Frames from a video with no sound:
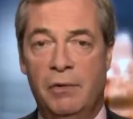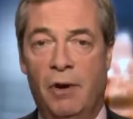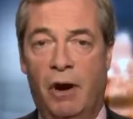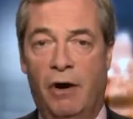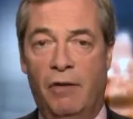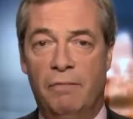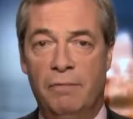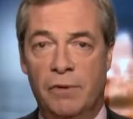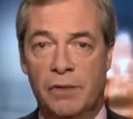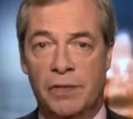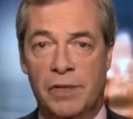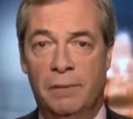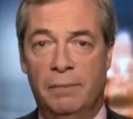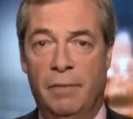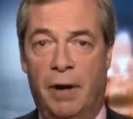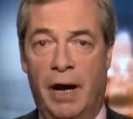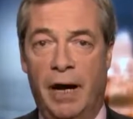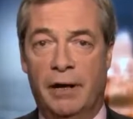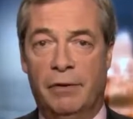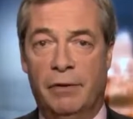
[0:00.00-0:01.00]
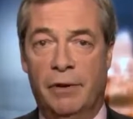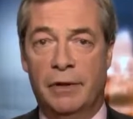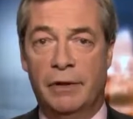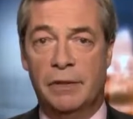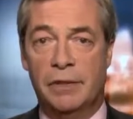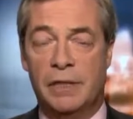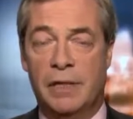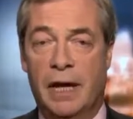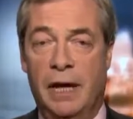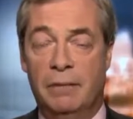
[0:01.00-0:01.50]
of Muslim
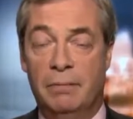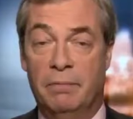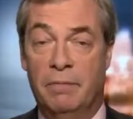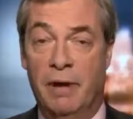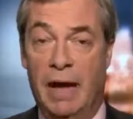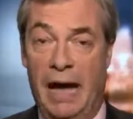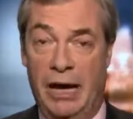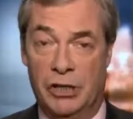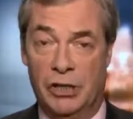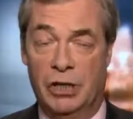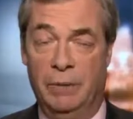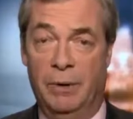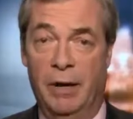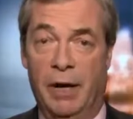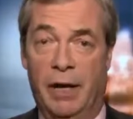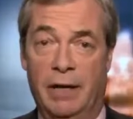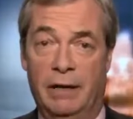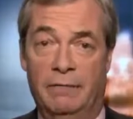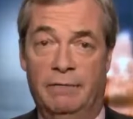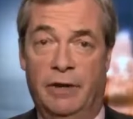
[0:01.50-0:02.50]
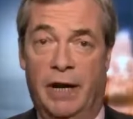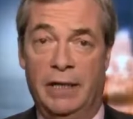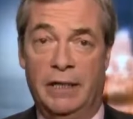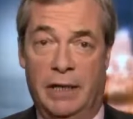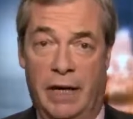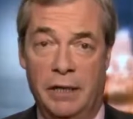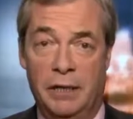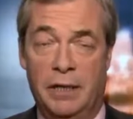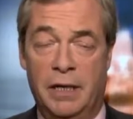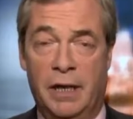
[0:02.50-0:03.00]
migrants that Angela Merkel
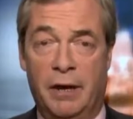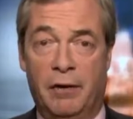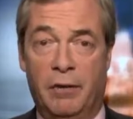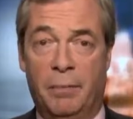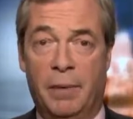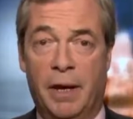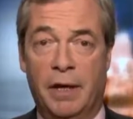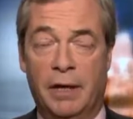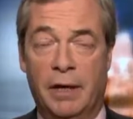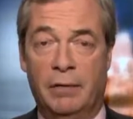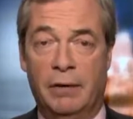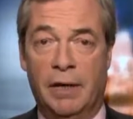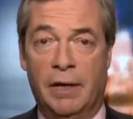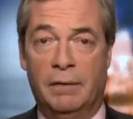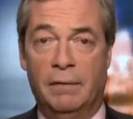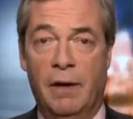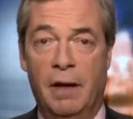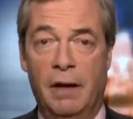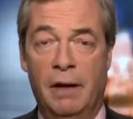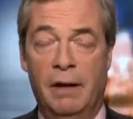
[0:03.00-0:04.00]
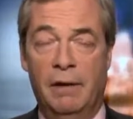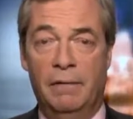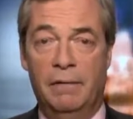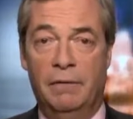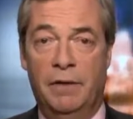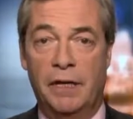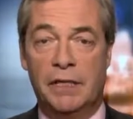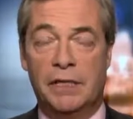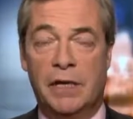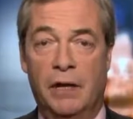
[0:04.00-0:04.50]
invited into the European Union,
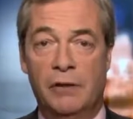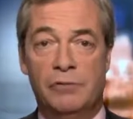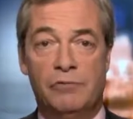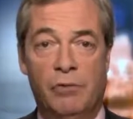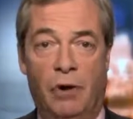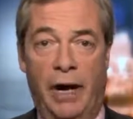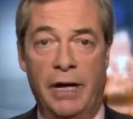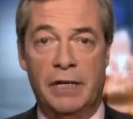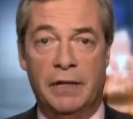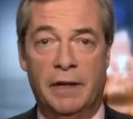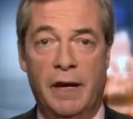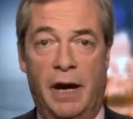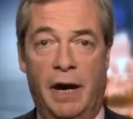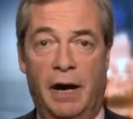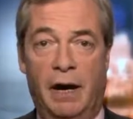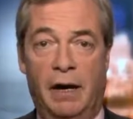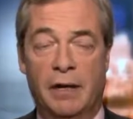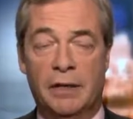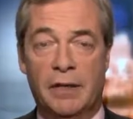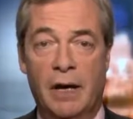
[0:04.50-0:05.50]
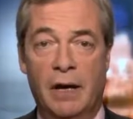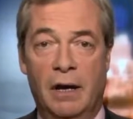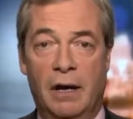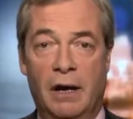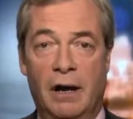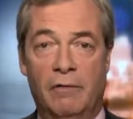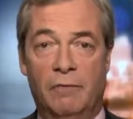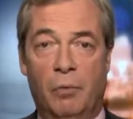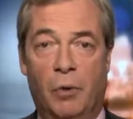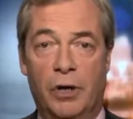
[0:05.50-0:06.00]
this goes right to the heart
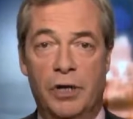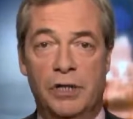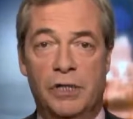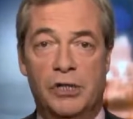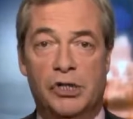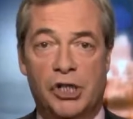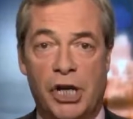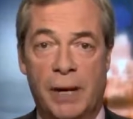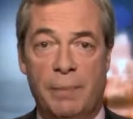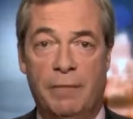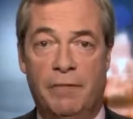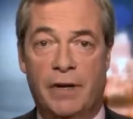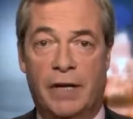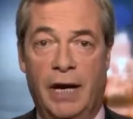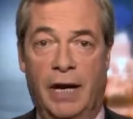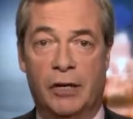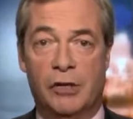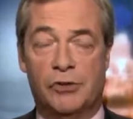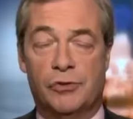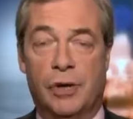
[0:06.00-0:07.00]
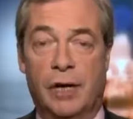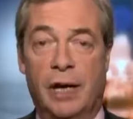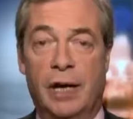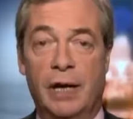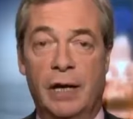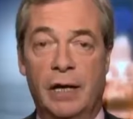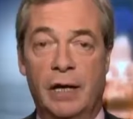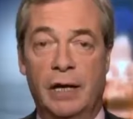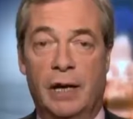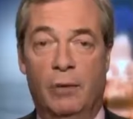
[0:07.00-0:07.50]
of what is the shape of a country.
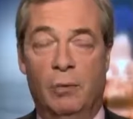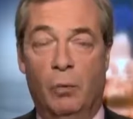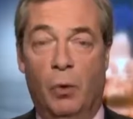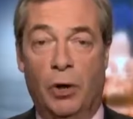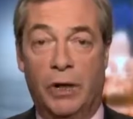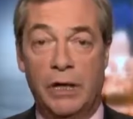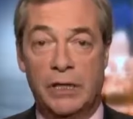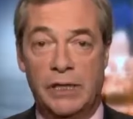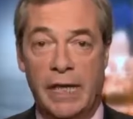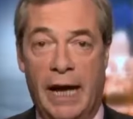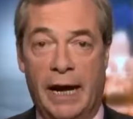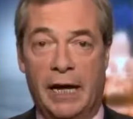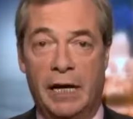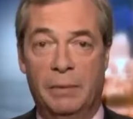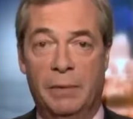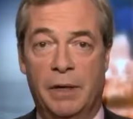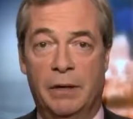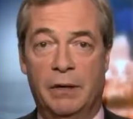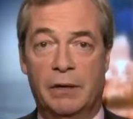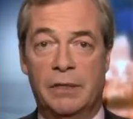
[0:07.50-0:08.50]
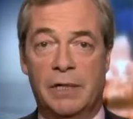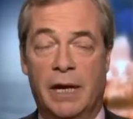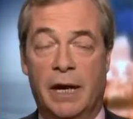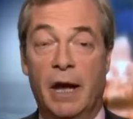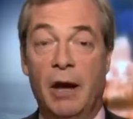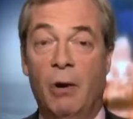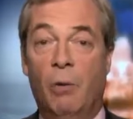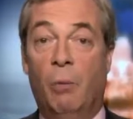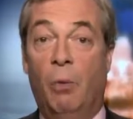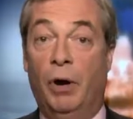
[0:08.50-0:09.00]
You know, what is that community?
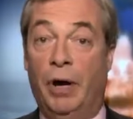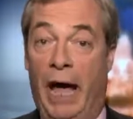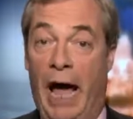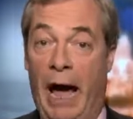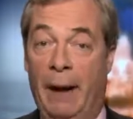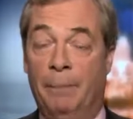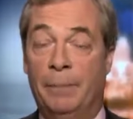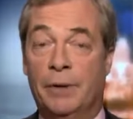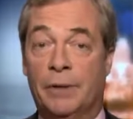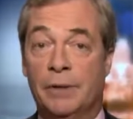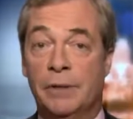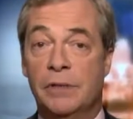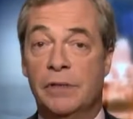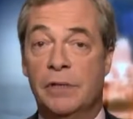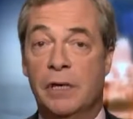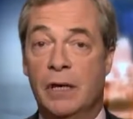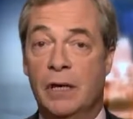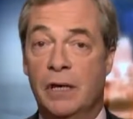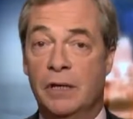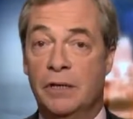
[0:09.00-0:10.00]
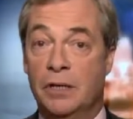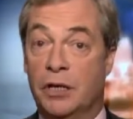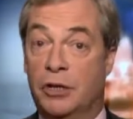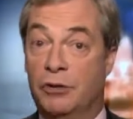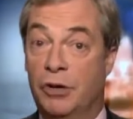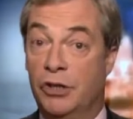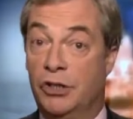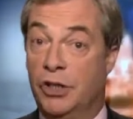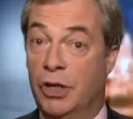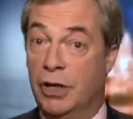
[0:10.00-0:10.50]
What happens to the
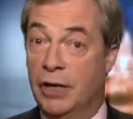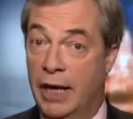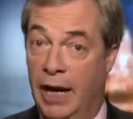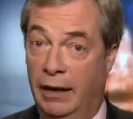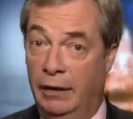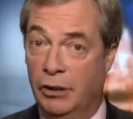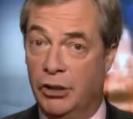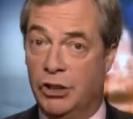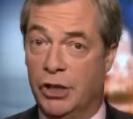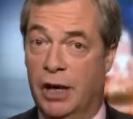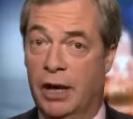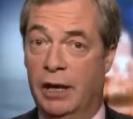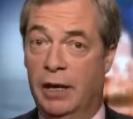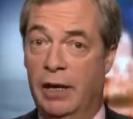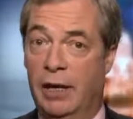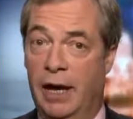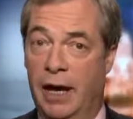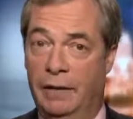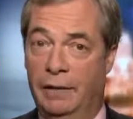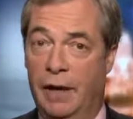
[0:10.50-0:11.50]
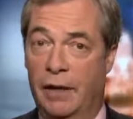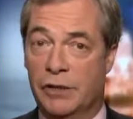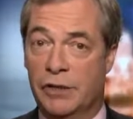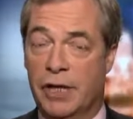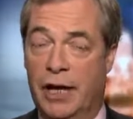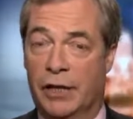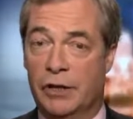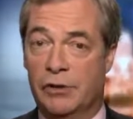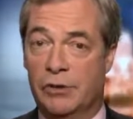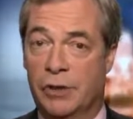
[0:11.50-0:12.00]
Christian culture in those
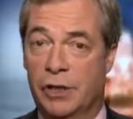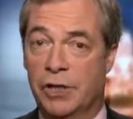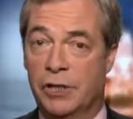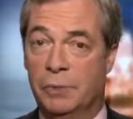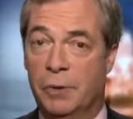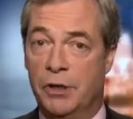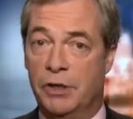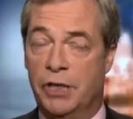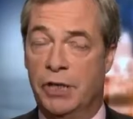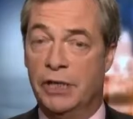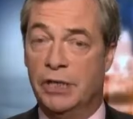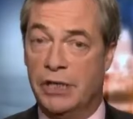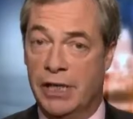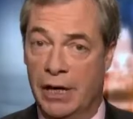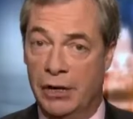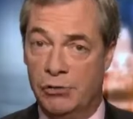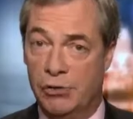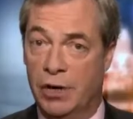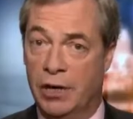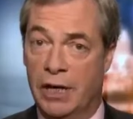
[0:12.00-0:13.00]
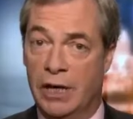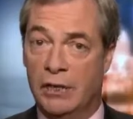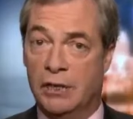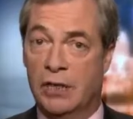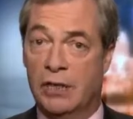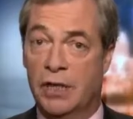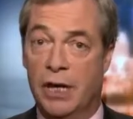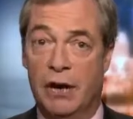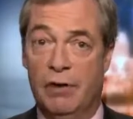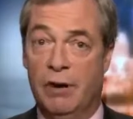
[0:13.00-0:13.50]
countries, which in Central and
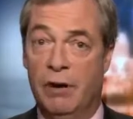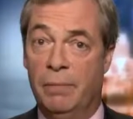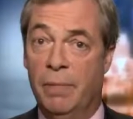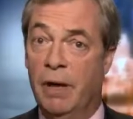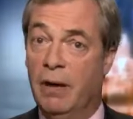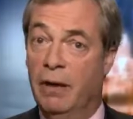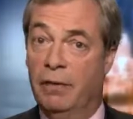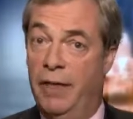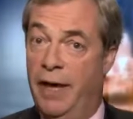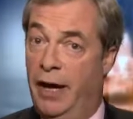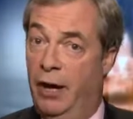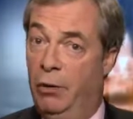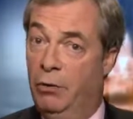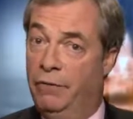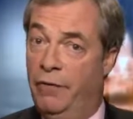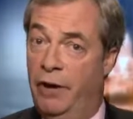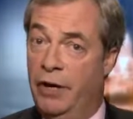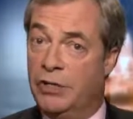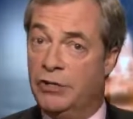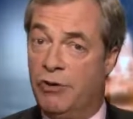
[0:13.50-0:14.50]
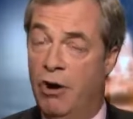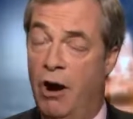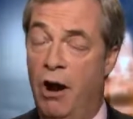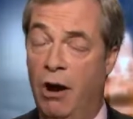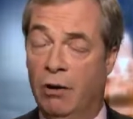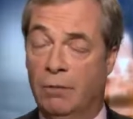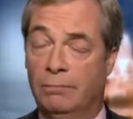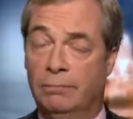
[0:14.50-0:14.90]
Eastern Europe, they hold very strong.